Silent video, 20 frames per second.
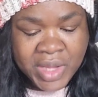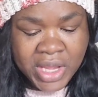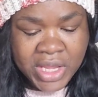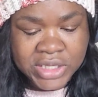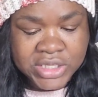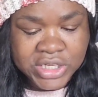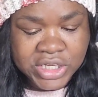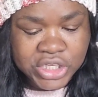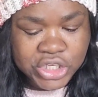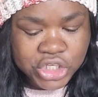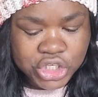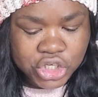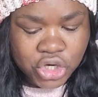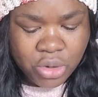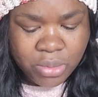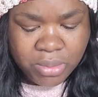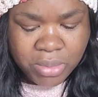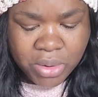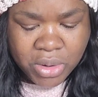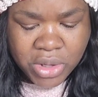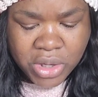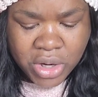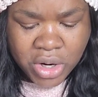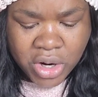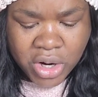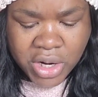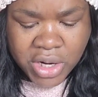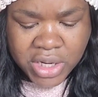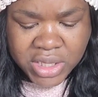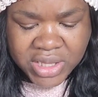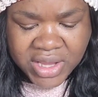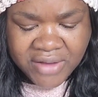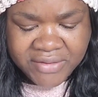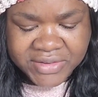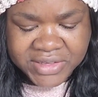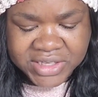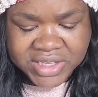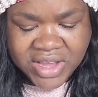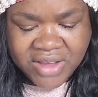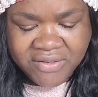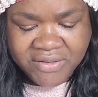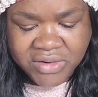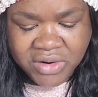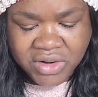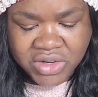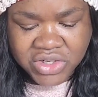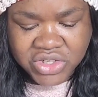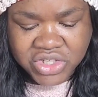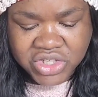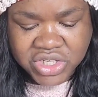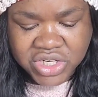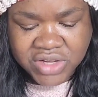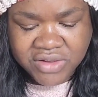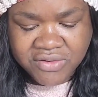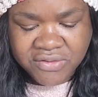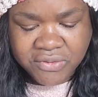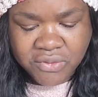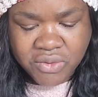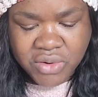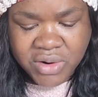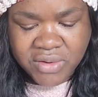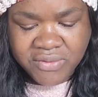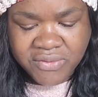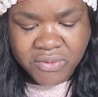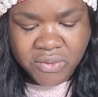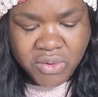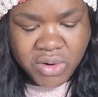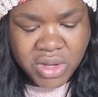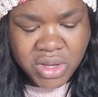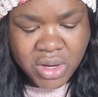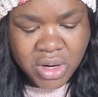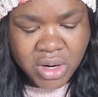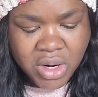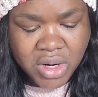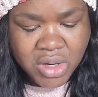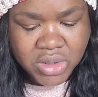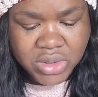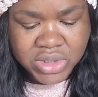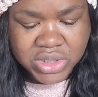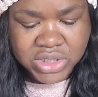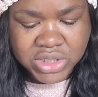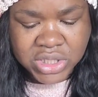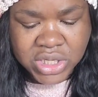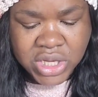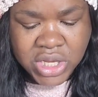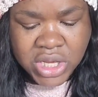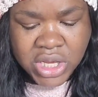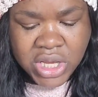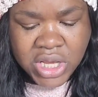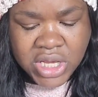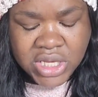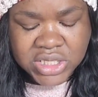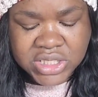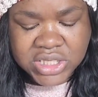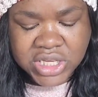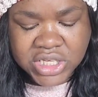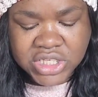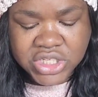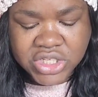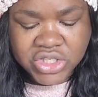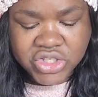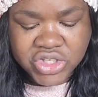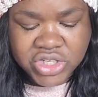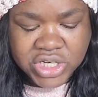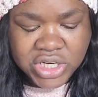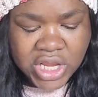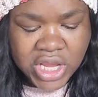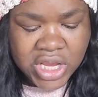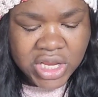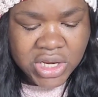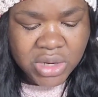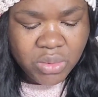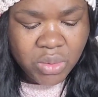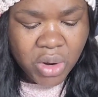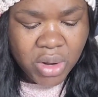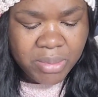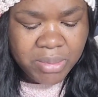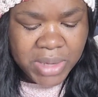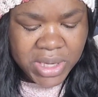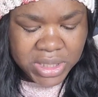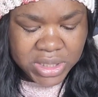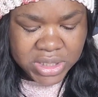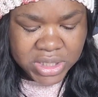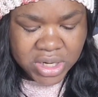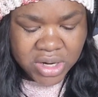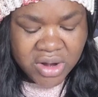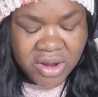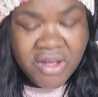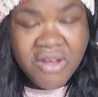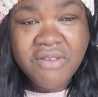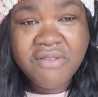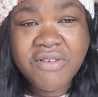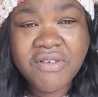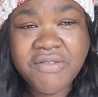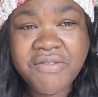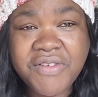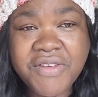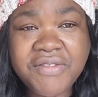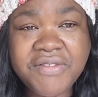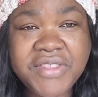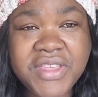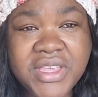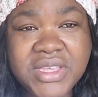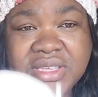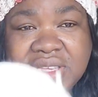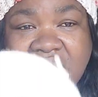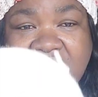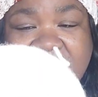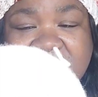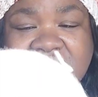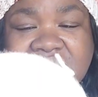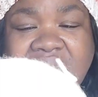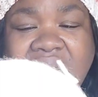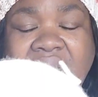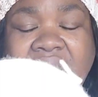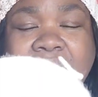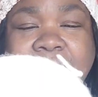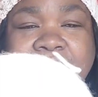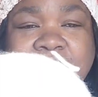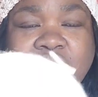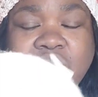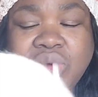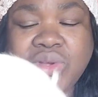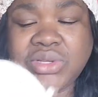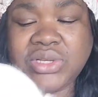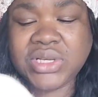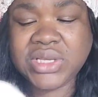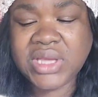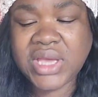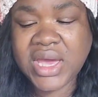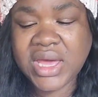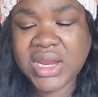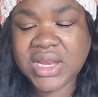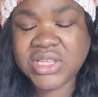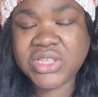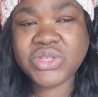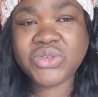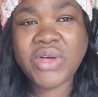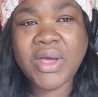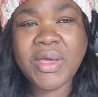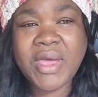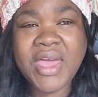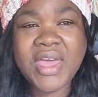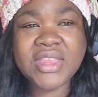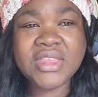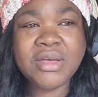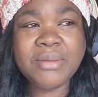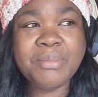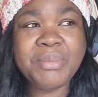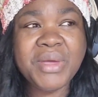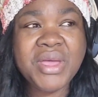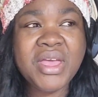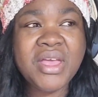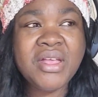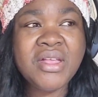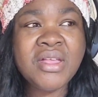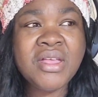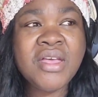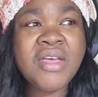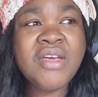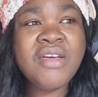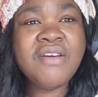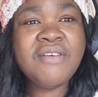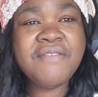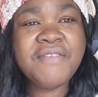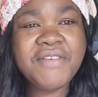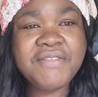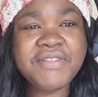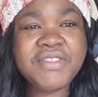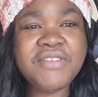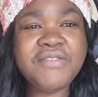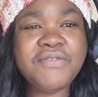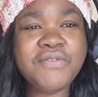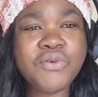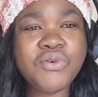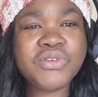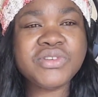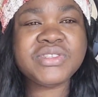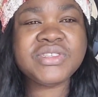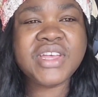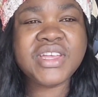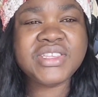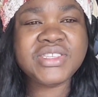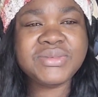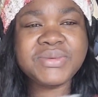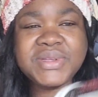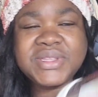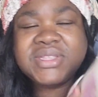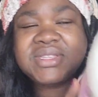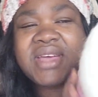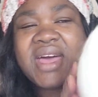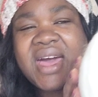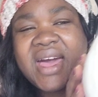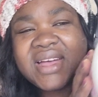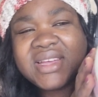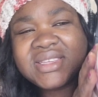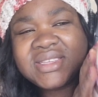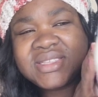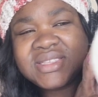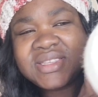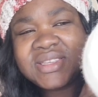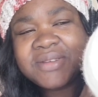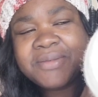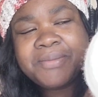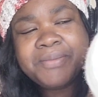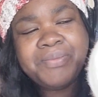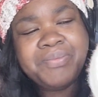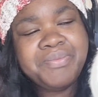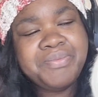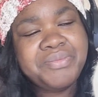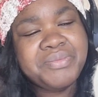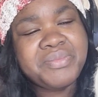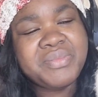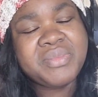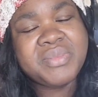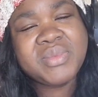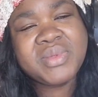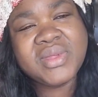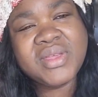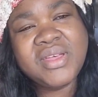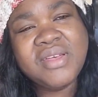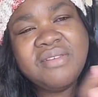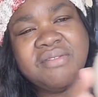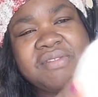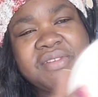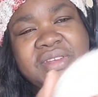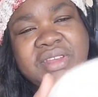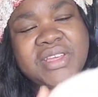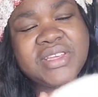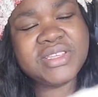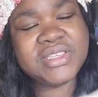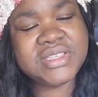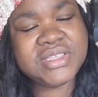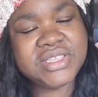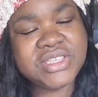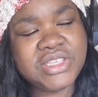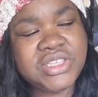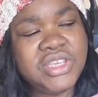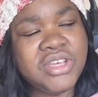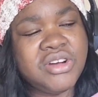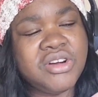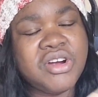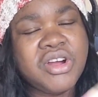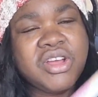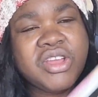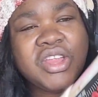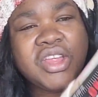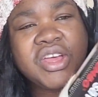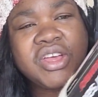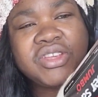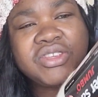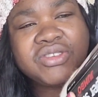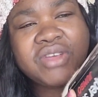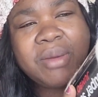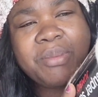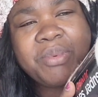it's a jumbo yarn. It has 744 yards, 681 meter. For 50 cents, I'm going to get it. So I end up paying 54 cents with tax for this yarn. So I